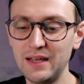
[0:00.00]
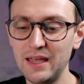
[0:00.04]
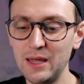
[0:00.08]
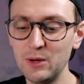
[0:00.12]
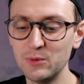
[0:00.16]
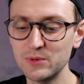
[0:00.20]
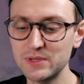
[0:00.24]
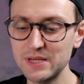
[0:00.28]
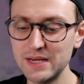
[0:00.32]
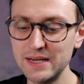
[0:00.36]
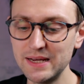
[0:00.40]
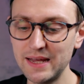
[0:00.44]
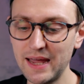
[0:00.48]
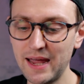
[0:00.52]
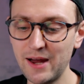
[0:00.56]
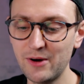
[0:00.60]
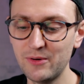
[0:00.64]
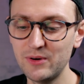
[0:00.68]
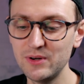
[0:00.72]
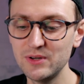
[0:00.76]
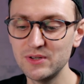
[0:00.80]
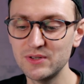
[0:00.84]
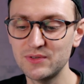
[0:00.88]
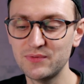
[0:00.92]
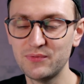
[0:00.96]
It will take
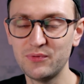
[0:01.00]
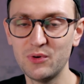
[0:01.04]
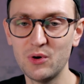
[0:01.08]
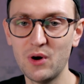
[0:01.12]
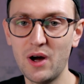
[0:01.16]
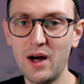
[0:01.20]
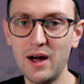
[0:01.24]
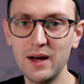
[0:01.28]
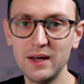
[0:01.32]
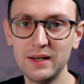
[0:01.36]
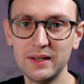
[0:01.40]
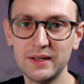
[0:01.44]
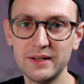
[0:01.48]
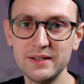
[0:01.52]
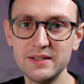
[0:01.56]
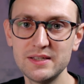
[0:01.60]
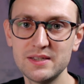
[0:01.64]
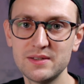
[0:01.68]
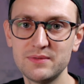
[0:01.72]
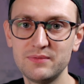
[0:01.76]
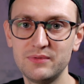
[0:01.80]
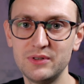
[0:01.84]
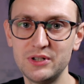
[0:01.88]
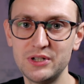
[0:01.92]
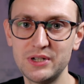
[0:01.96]
areas for
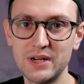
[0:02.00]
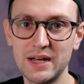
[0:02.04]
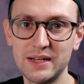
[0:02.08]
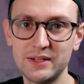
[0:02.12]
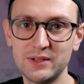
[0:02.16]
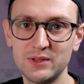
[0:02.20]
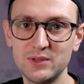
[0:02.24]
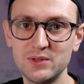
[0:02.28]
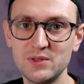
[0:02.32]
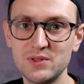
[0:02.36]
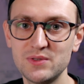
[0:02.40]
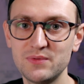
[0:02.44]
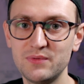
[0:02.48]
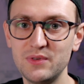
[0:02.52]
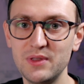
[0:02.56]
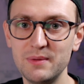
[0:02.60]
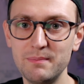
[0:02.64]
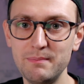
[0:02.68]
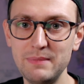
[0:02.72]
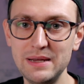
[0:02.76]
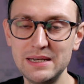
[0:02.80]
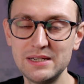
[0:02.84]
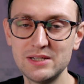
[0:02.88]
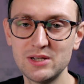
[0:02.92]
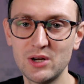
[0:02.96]
highlights, for shadows, for the
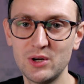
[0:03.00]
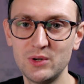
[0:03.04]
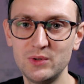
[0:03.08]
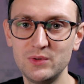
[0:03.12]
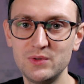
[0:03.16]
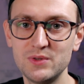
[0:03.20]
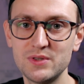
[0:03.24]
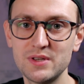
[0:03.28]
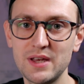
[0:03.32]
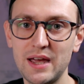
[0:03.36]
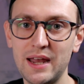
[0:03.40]
midtones,